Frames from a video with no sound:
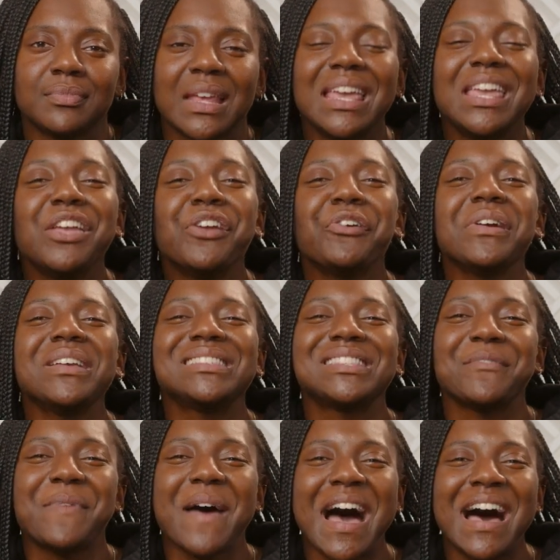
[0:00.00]
Here is
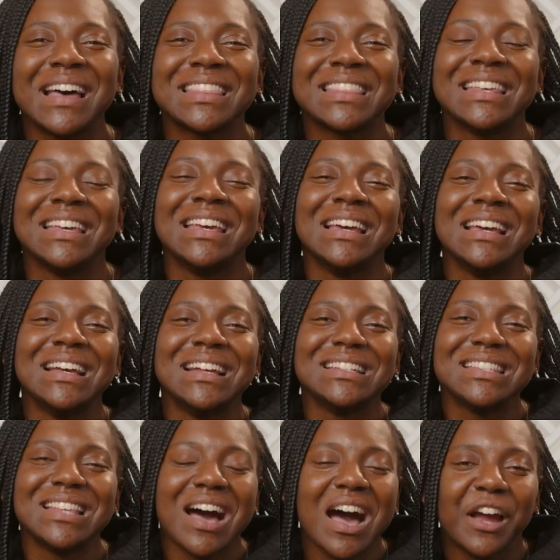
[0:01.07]
the path
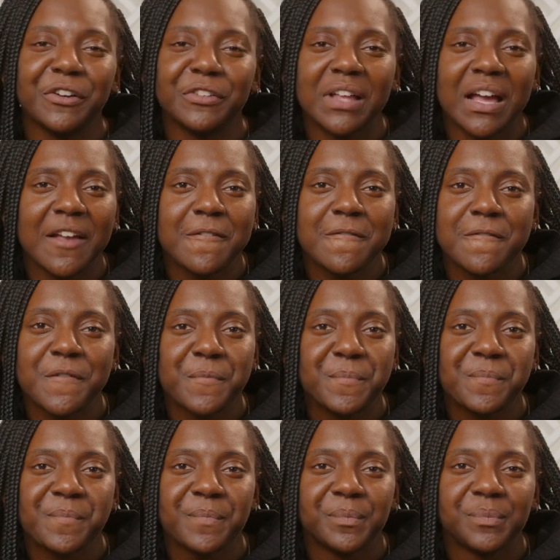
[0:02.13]
to the higher life.
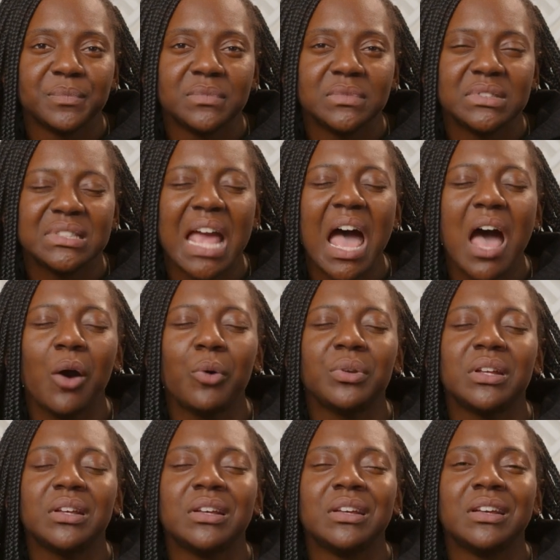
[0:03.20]

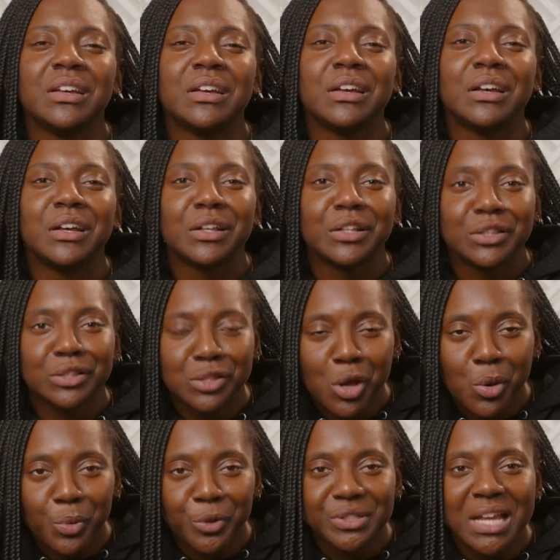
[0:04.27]
Down,
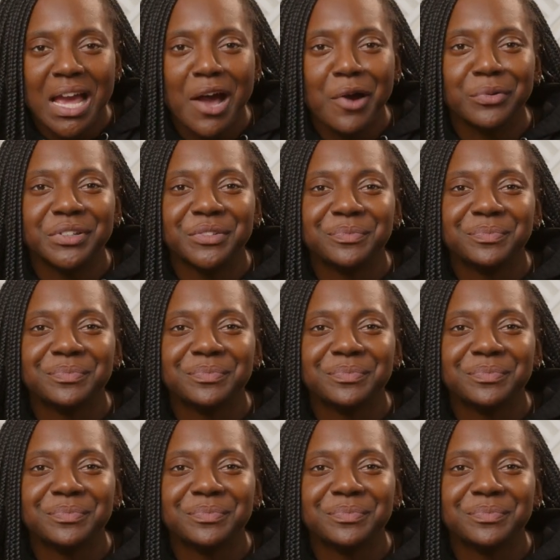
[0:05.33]
lower down.